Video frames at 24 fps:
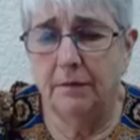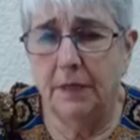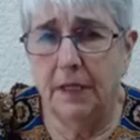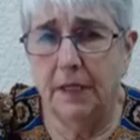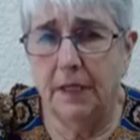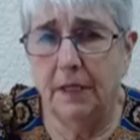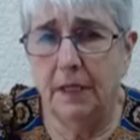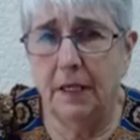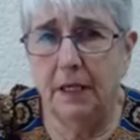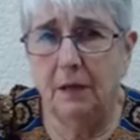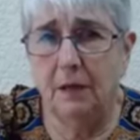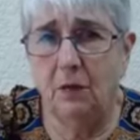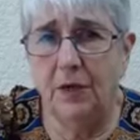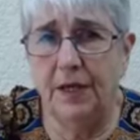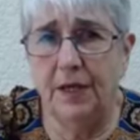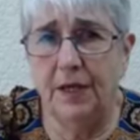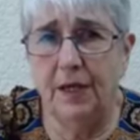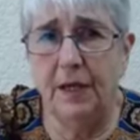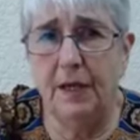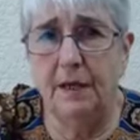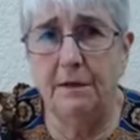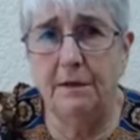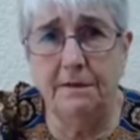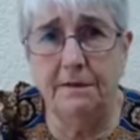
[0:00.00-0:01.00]
and we
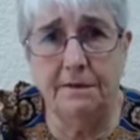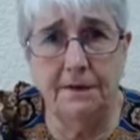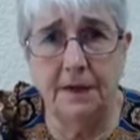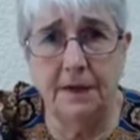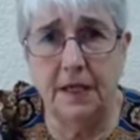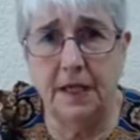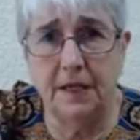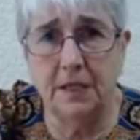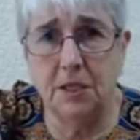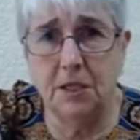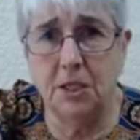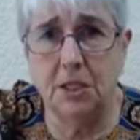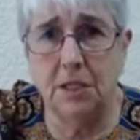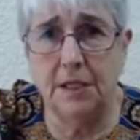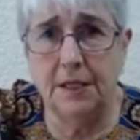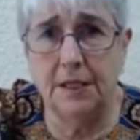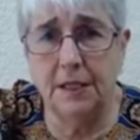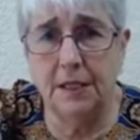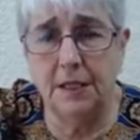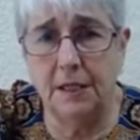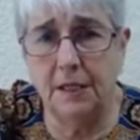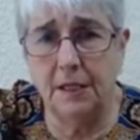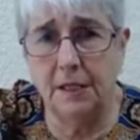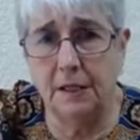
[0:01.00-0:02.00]
have
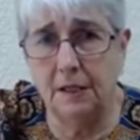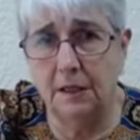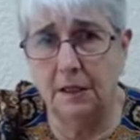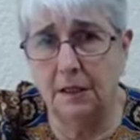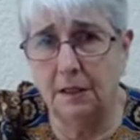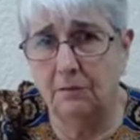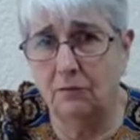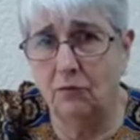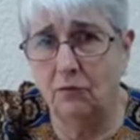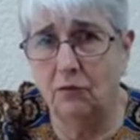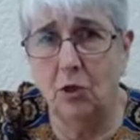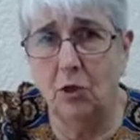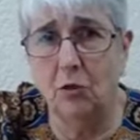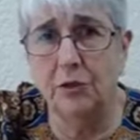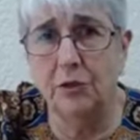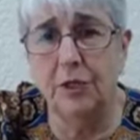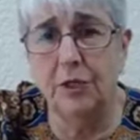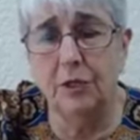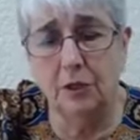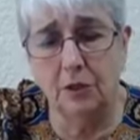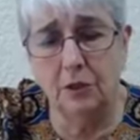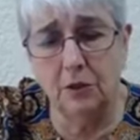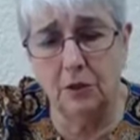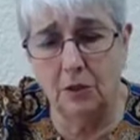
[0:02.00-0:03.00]
actually in
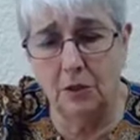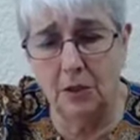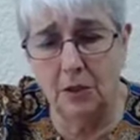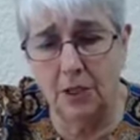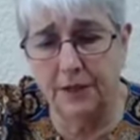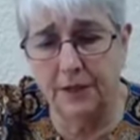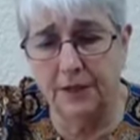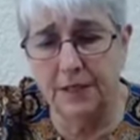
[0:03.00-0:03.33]
Walker O'Connor,